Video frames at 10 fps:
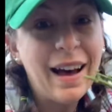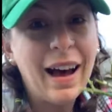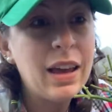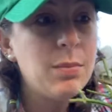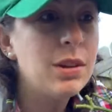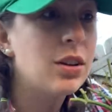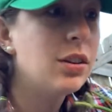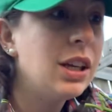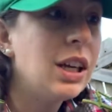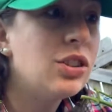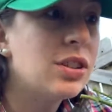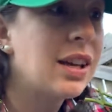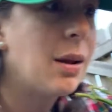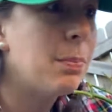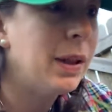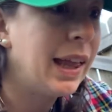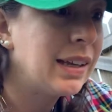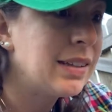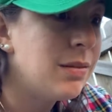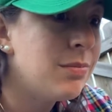I am literally just gonna
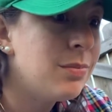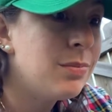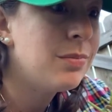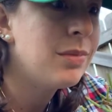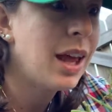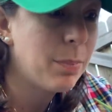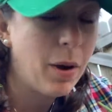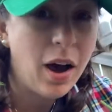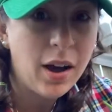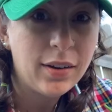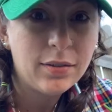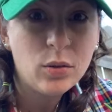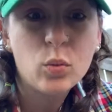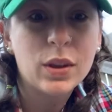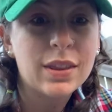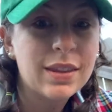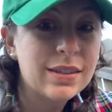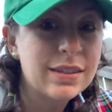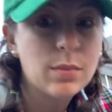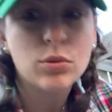plant them in a pot with
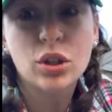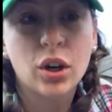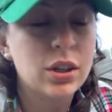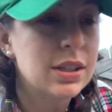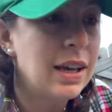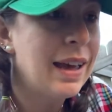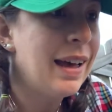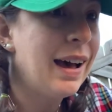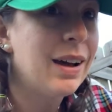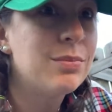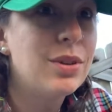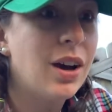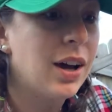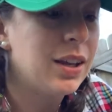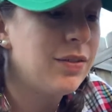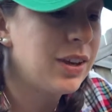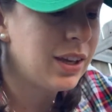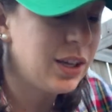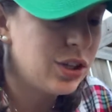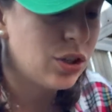some dirt. I'm not even
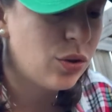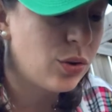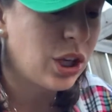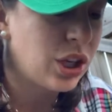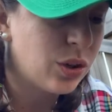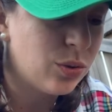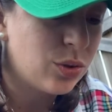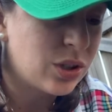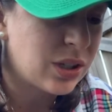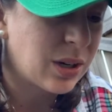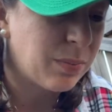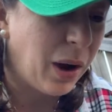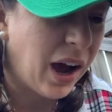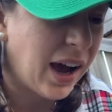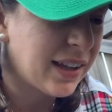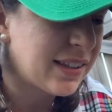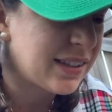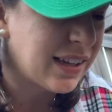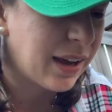gonna do huge pots.